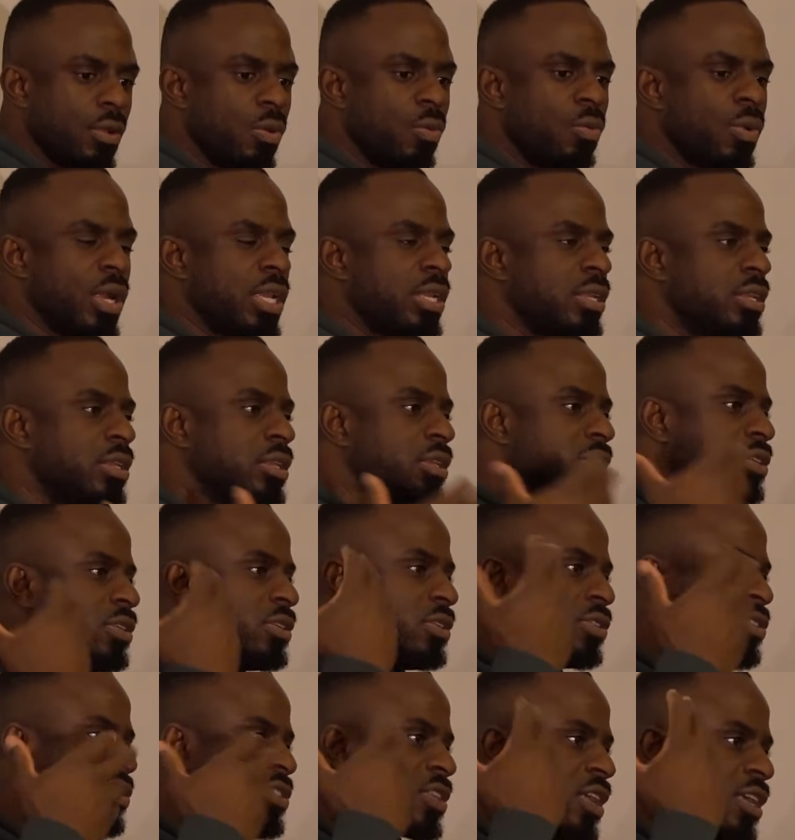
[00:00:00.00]
when
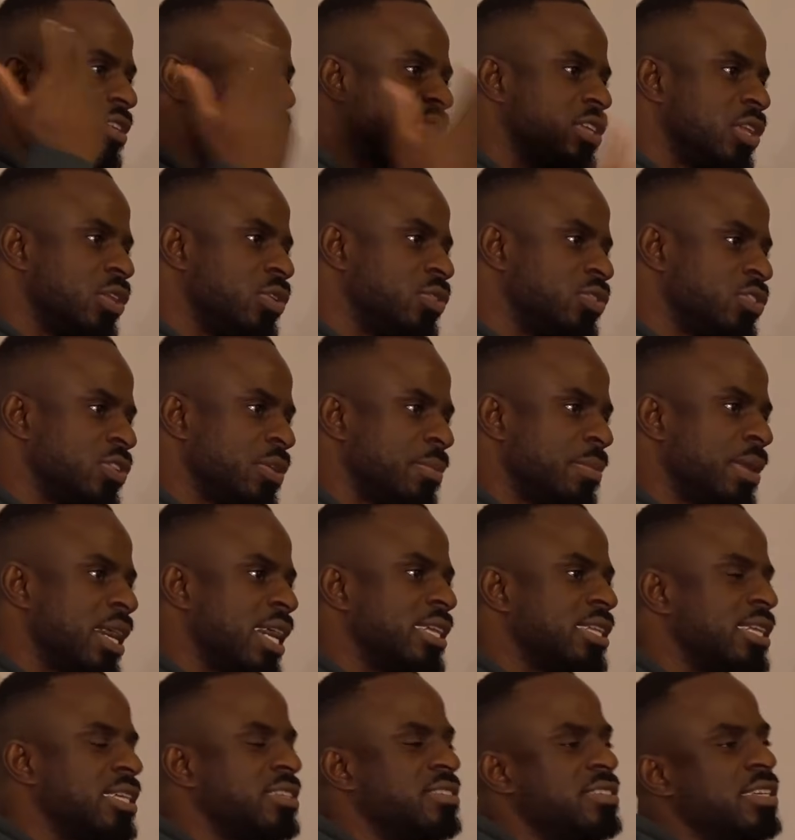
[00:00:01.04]
you start to lose your
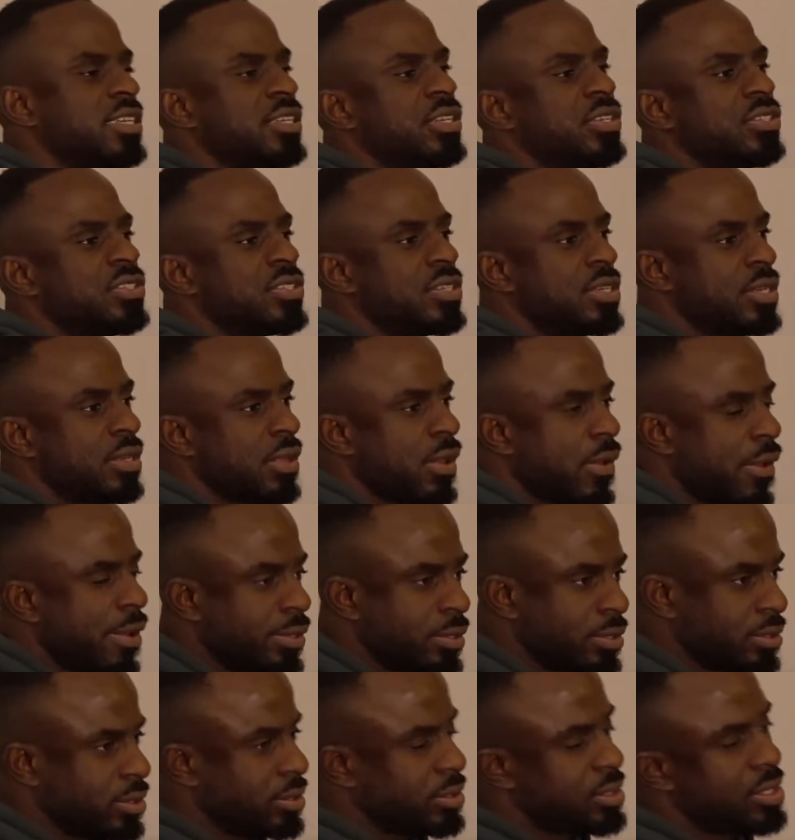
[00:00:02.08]
mind, they send you to
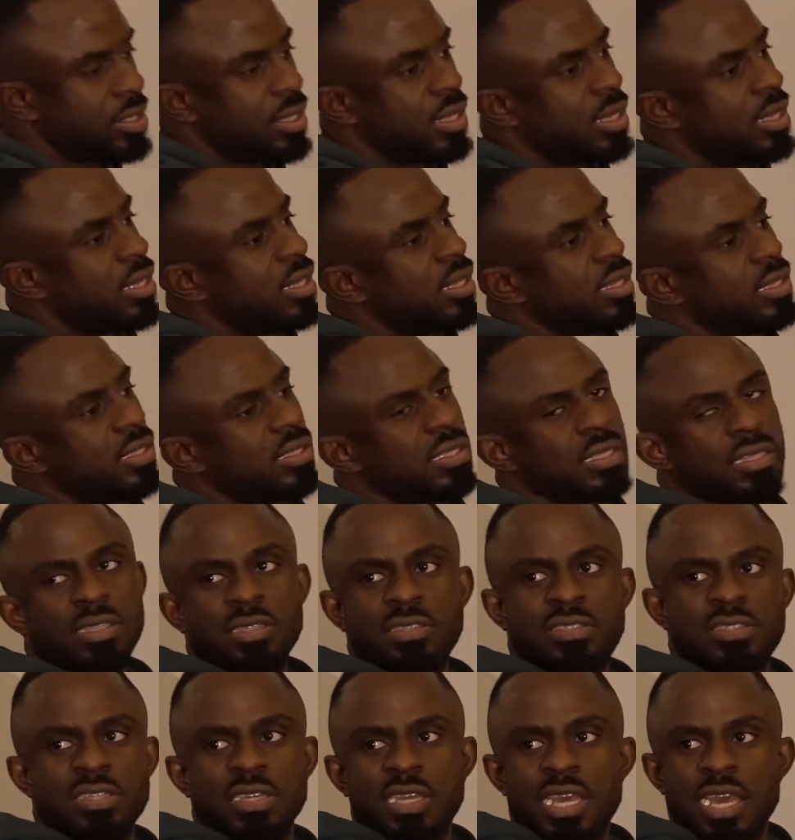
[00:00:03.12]

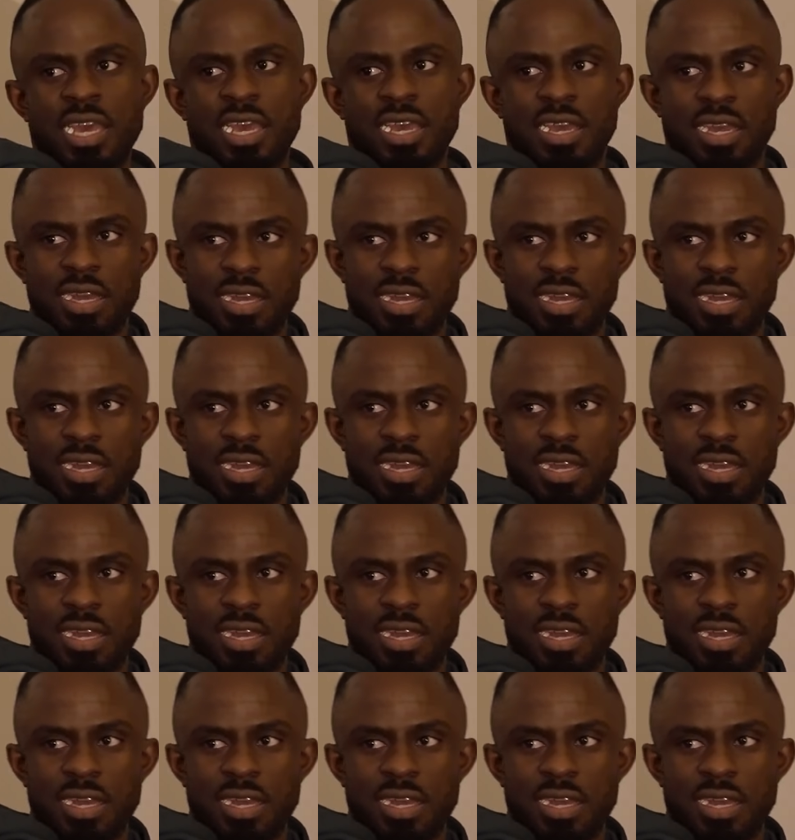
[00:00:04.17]
get